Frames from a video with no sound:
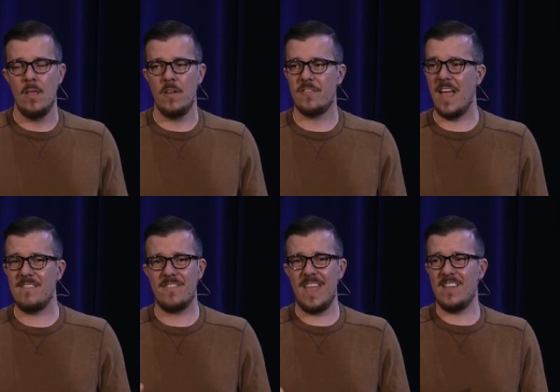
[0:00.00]
They're
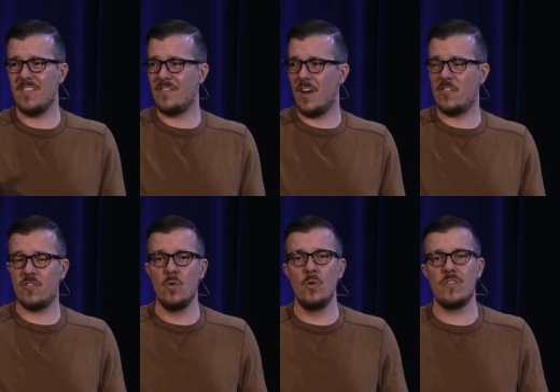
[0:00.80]
flying flags in front of
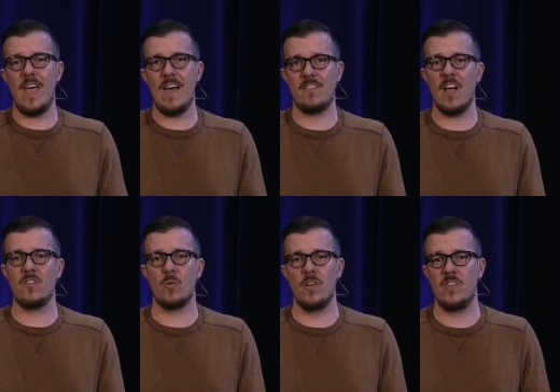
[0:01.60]
schools that have
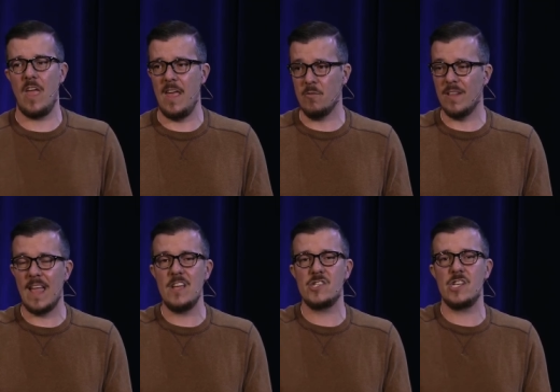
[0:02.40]
cuss words in
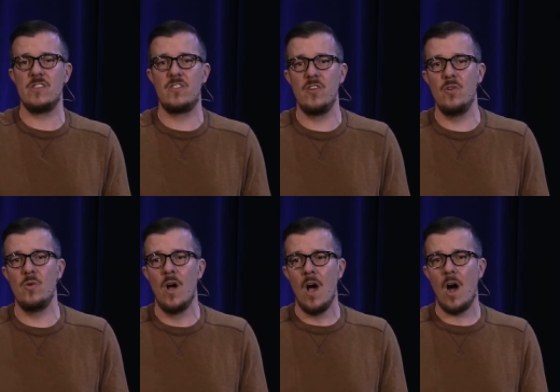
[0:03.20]
relation
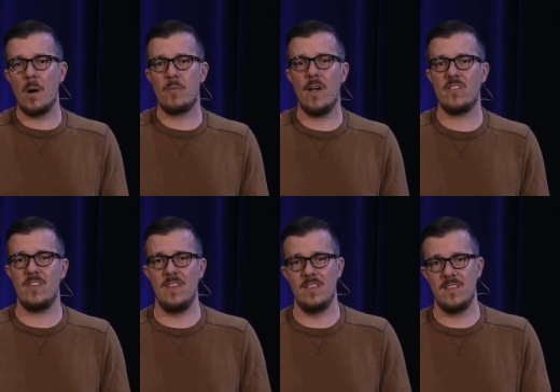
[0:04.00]
to our
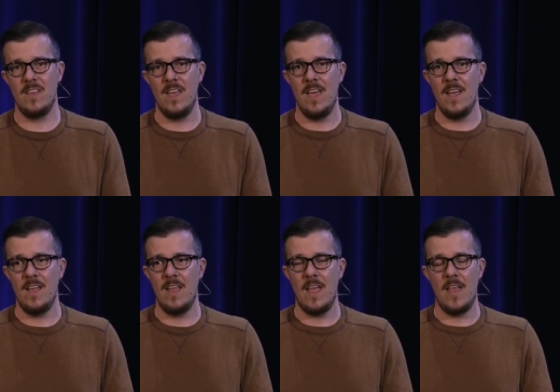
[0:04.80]
president.
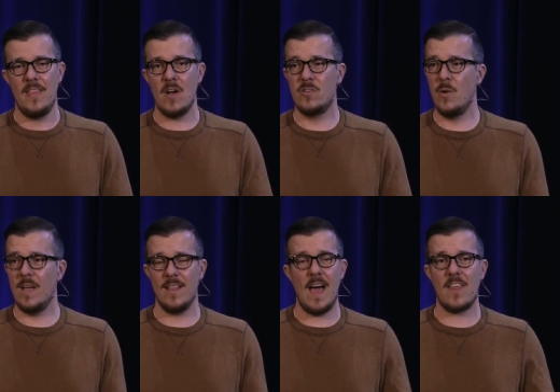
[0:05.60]
They're
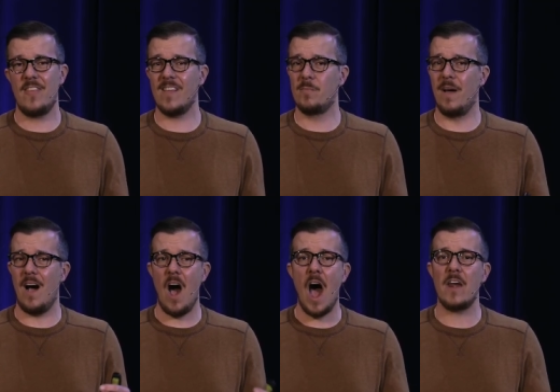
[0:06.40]
doing a lot of things,
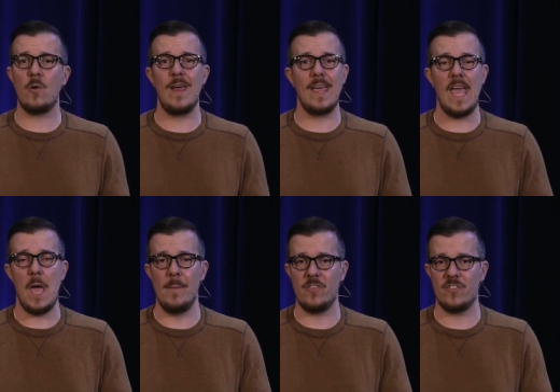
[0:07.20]
but honoring
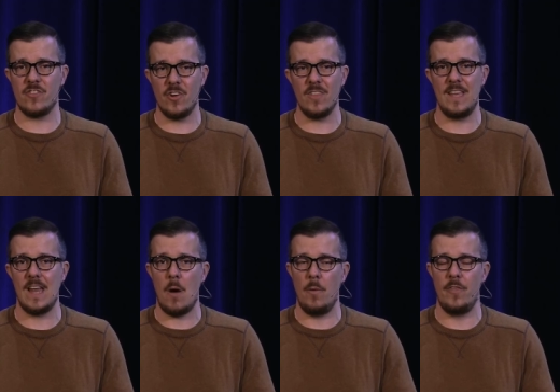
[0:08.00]
him is certainly
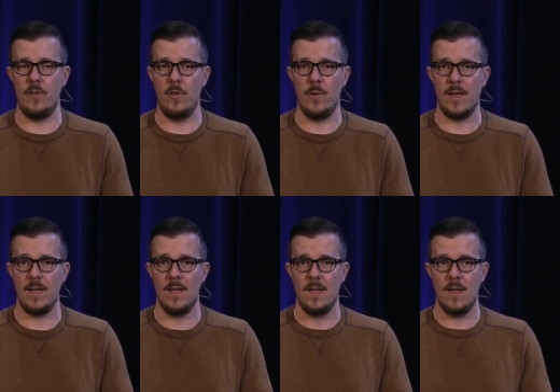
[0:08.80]
not what they're doing.
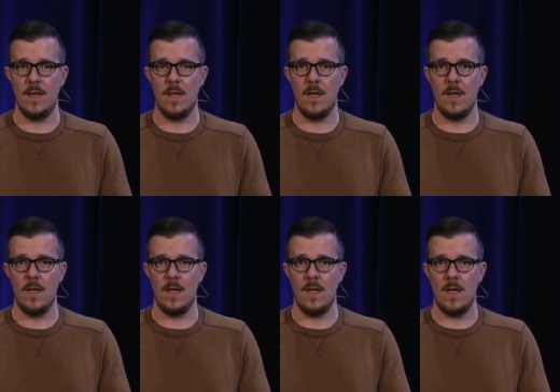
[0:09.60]

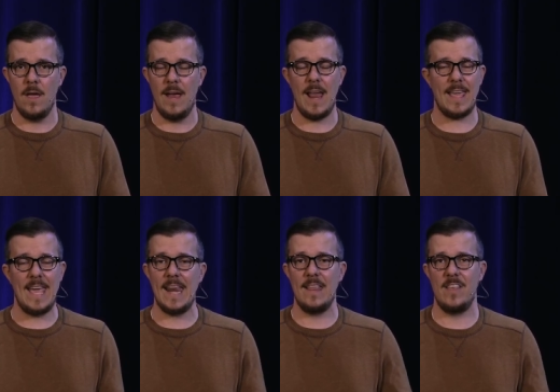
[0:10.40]
And I
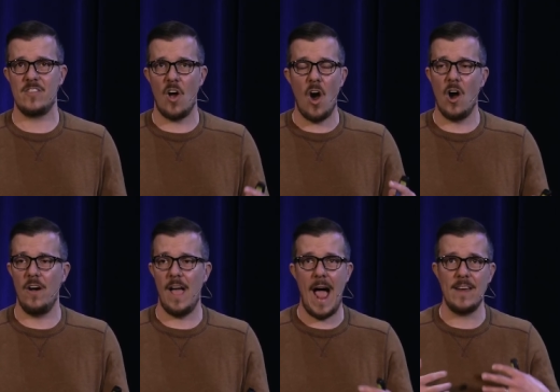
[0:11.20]
get it, it's
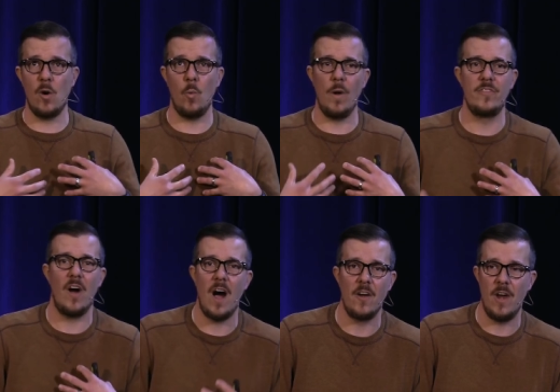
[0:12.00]
hard. I don't want
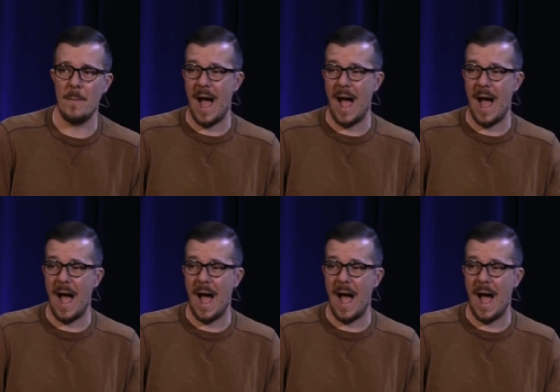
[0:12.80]
to honor him.